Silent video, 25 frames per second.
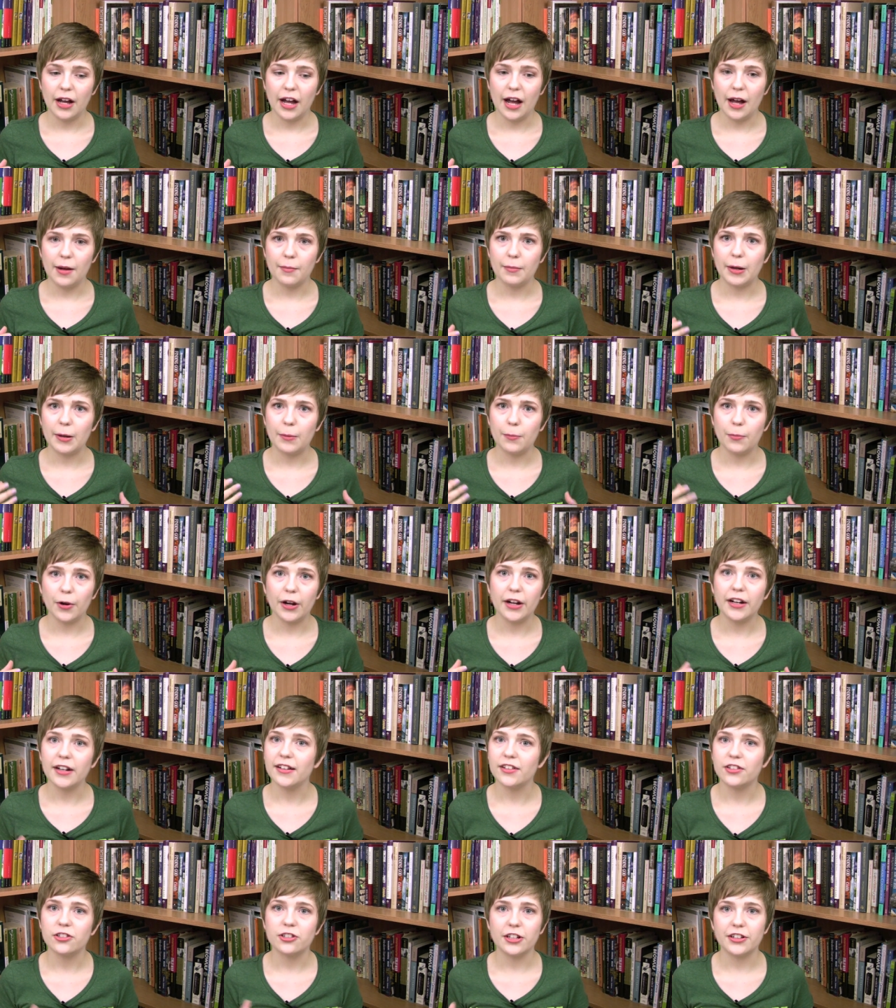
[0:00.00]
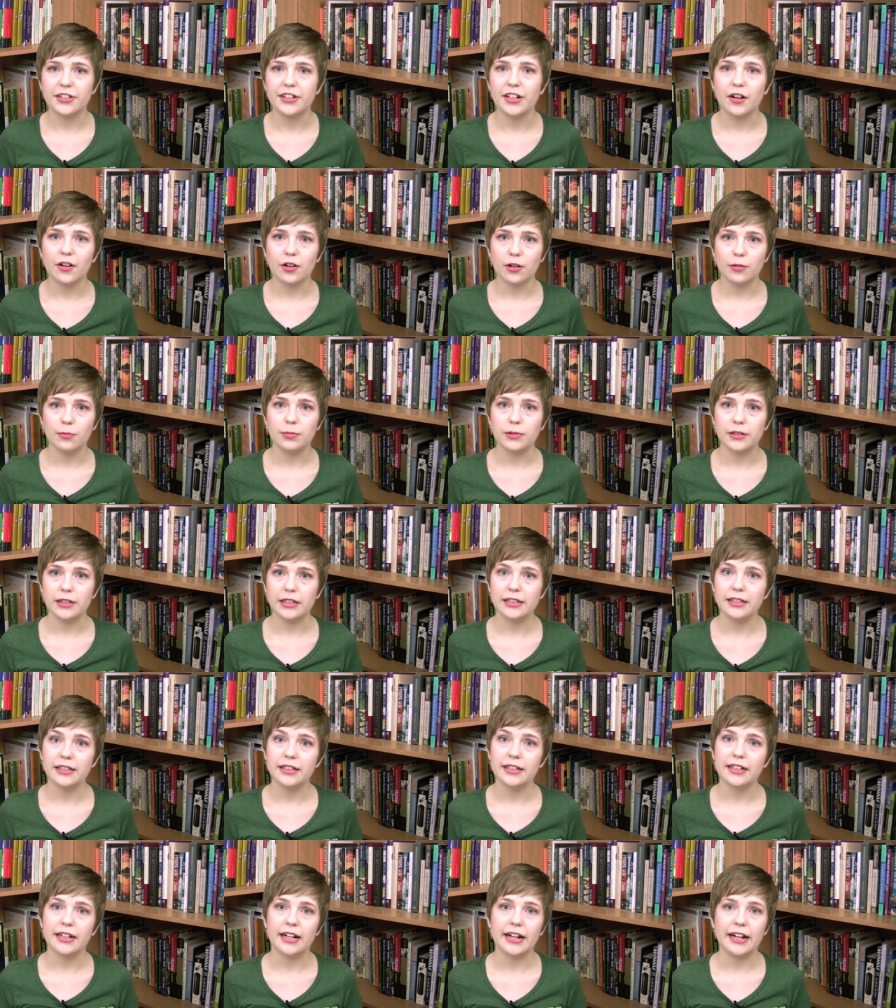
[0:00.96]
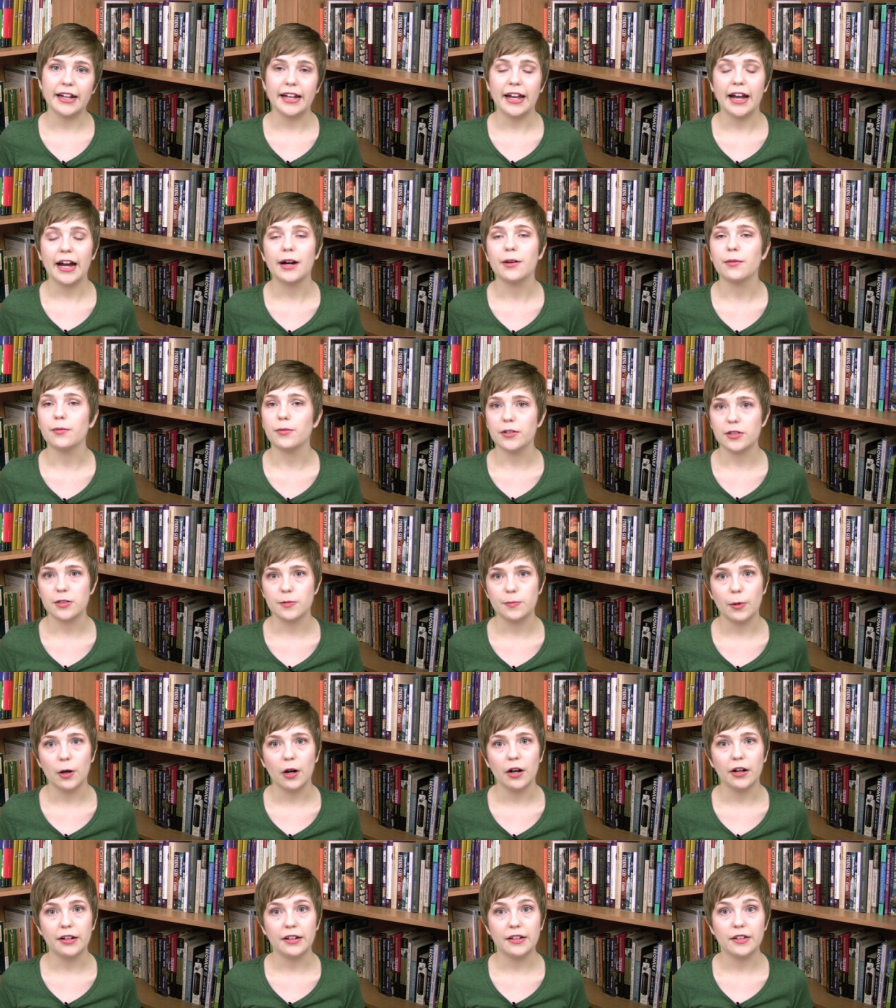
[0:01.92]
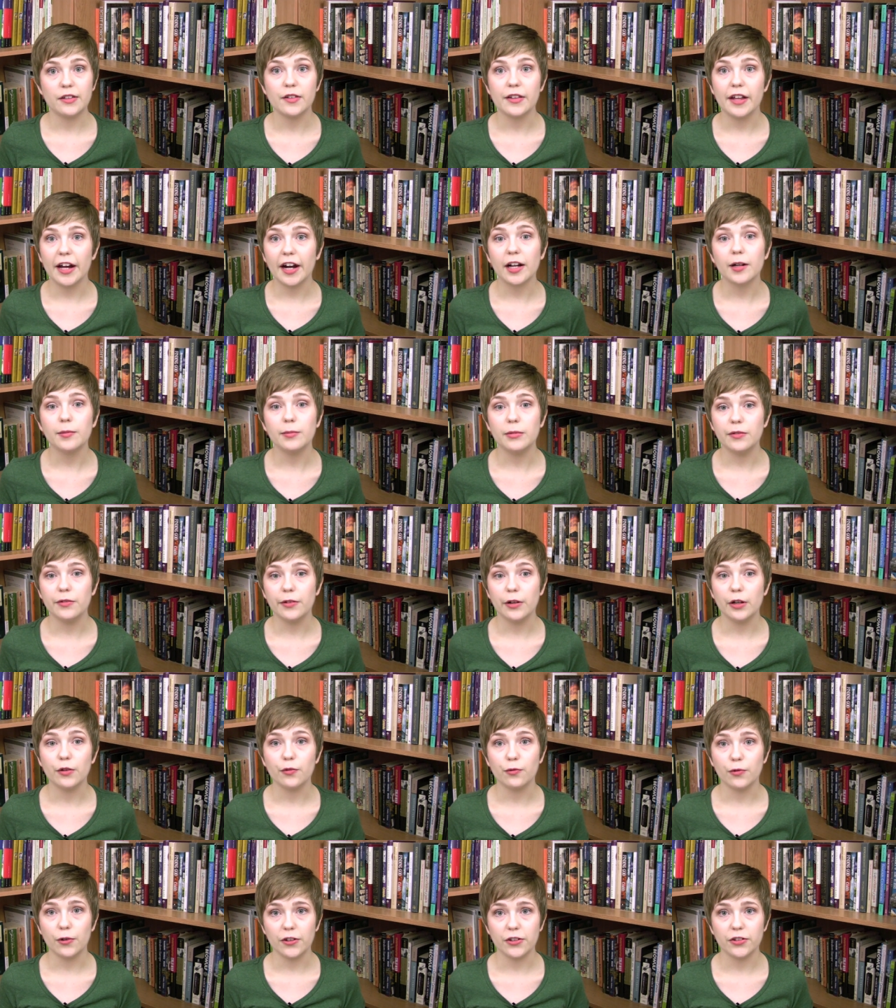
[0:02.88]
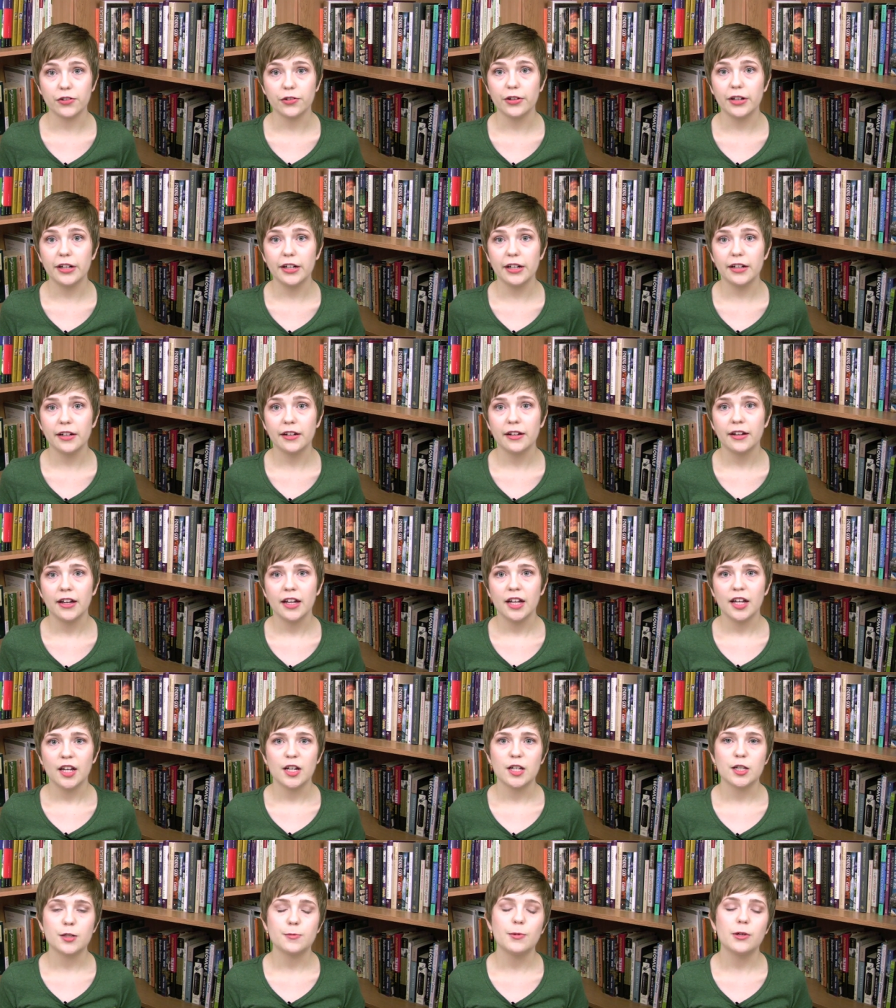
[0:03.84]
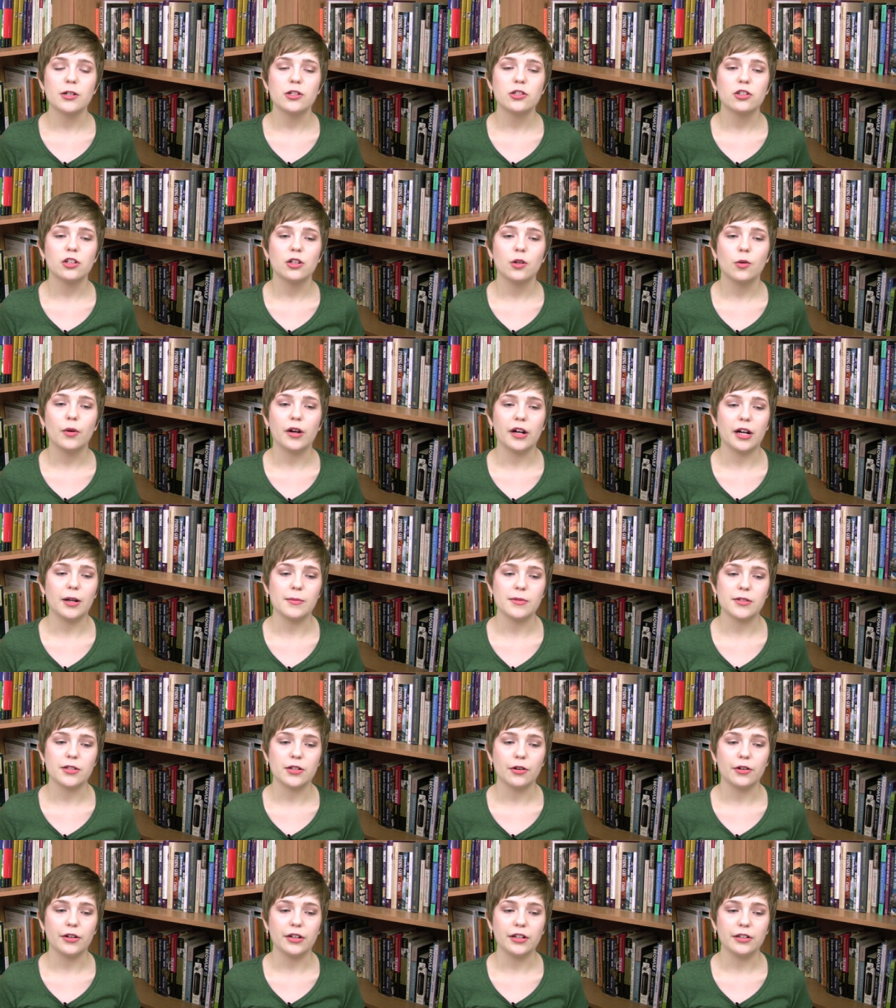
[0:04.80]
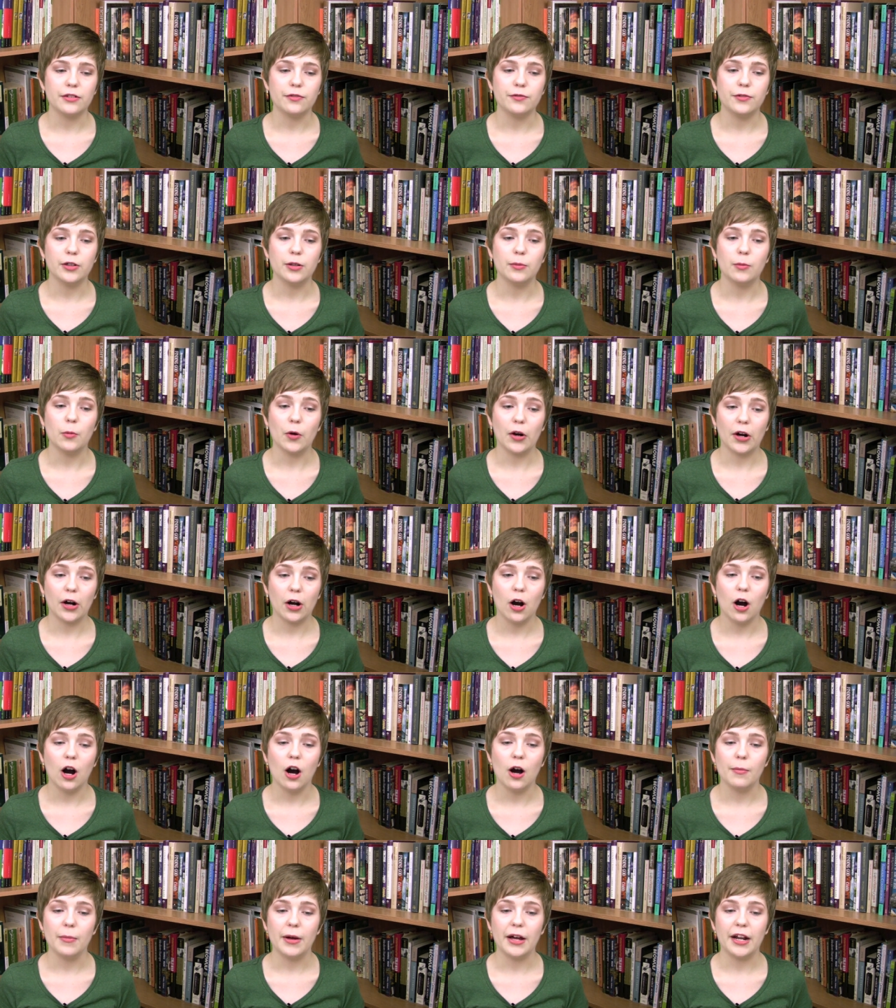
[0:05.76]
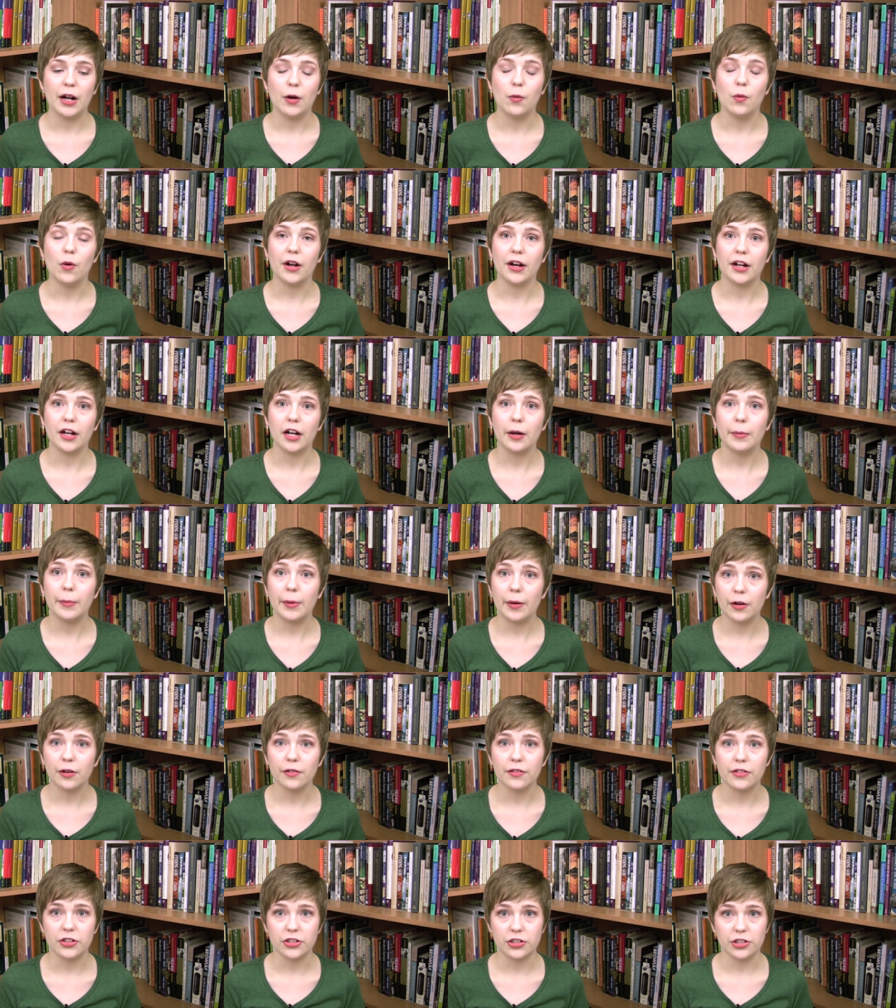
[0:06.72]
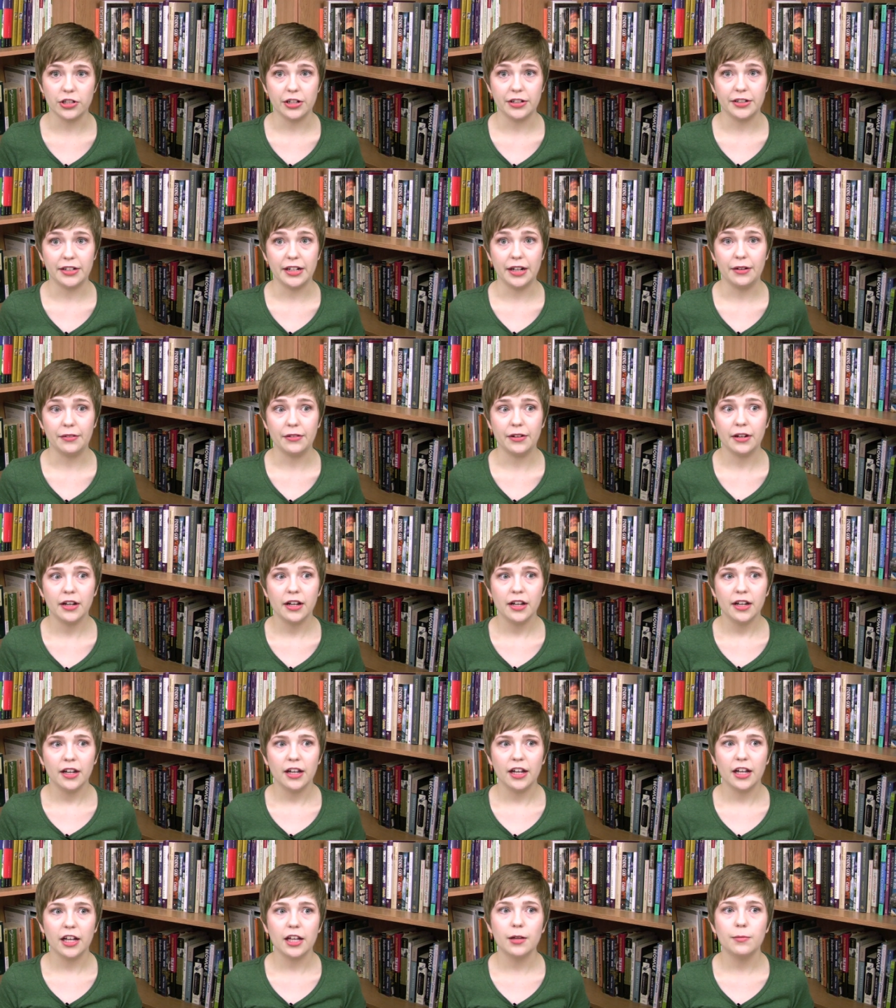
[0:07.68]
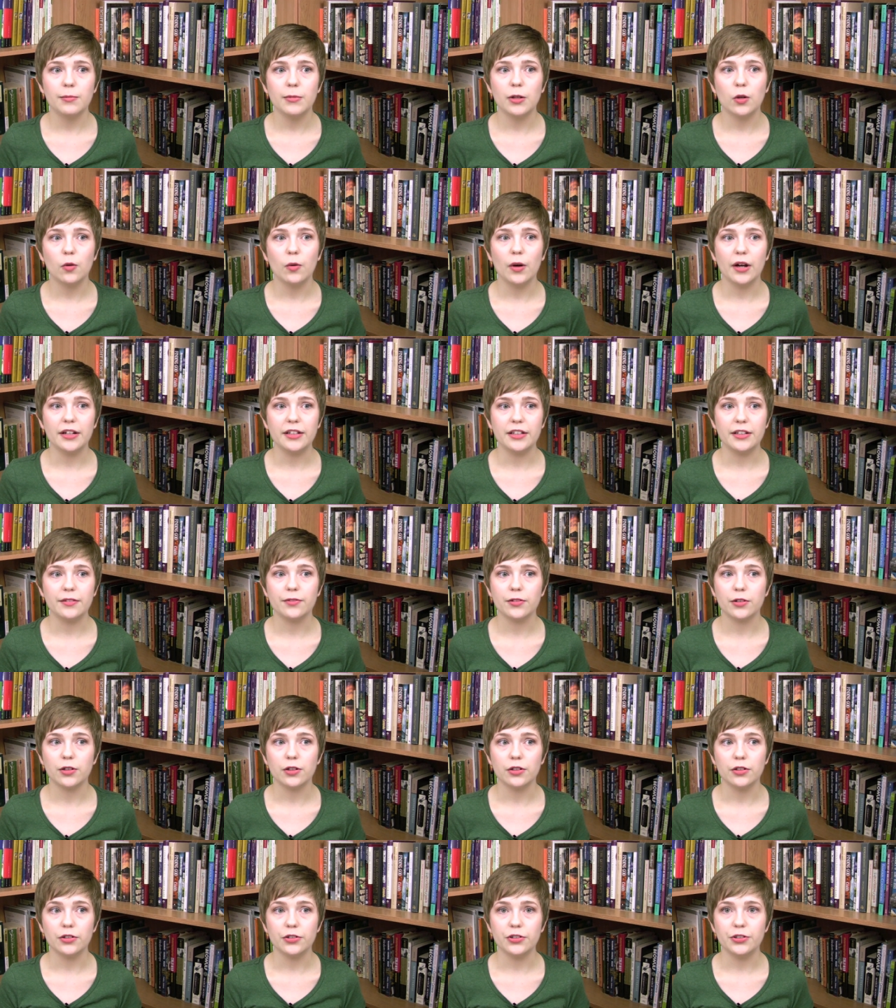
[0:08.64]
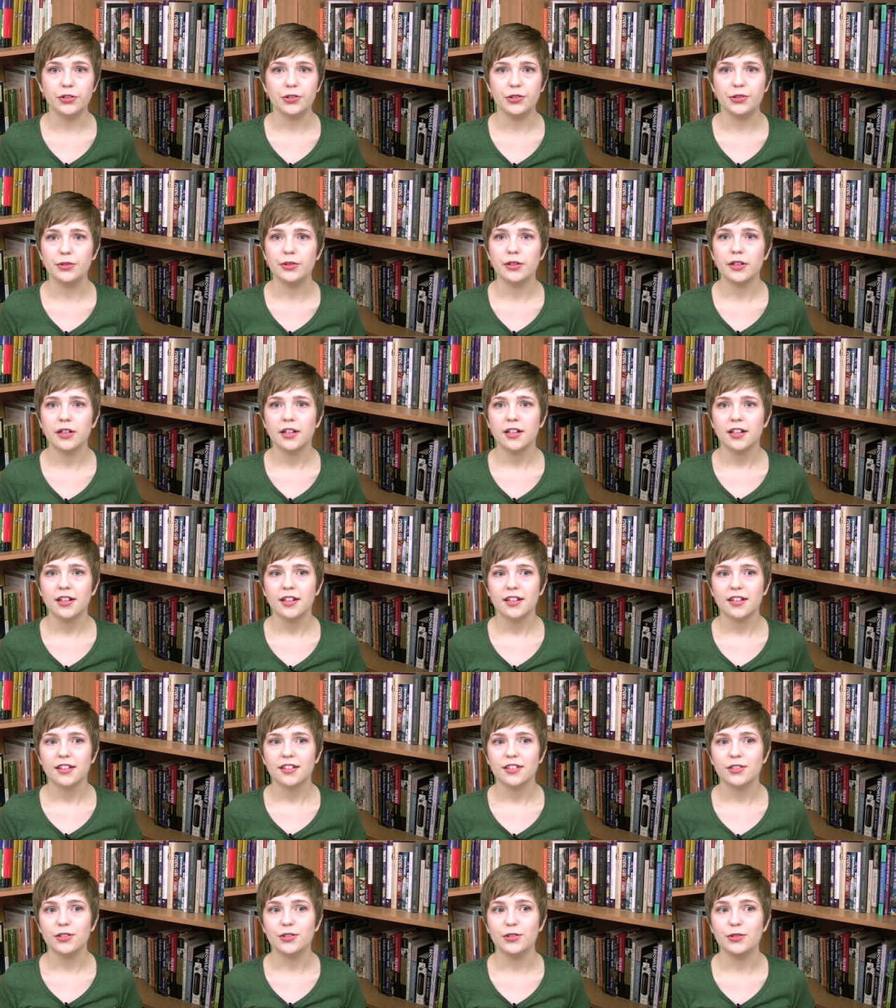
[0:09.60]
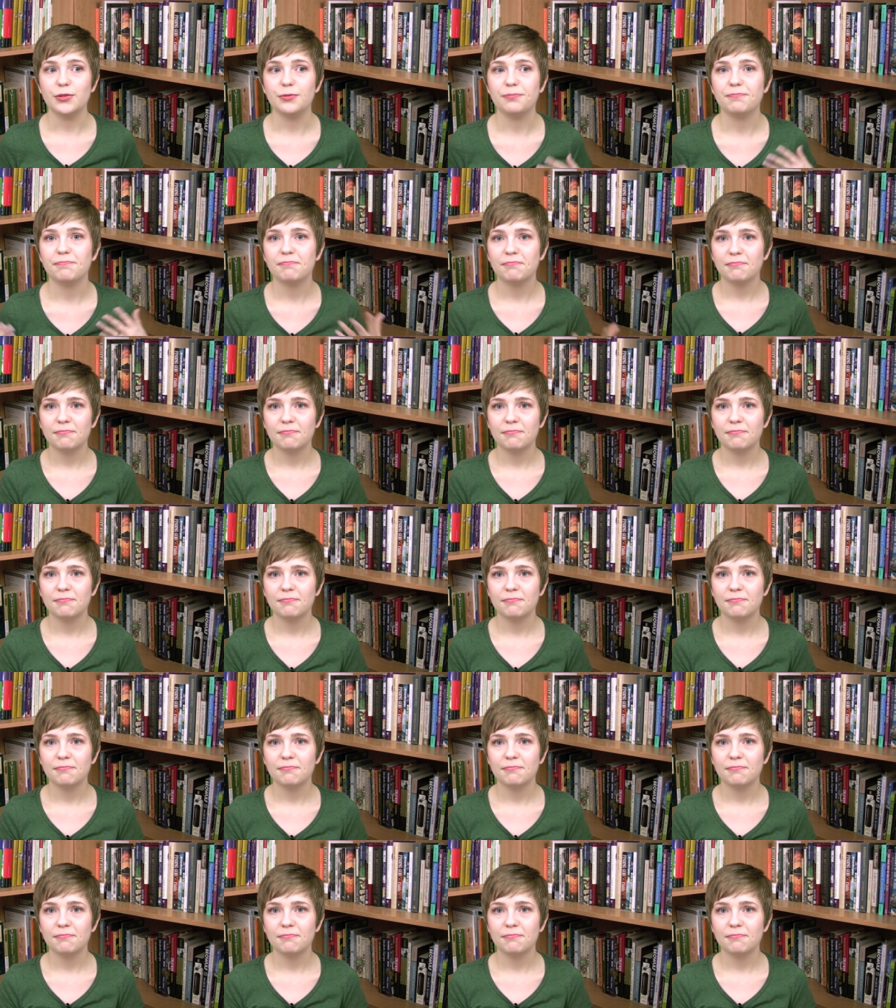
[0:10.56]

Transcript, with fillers: and my brain has shut down completely that I can't respond. And so that can be very frustrating, especially when I'm starting to feel more calm and I want to come out of the shutdown. It can be quite difficult to to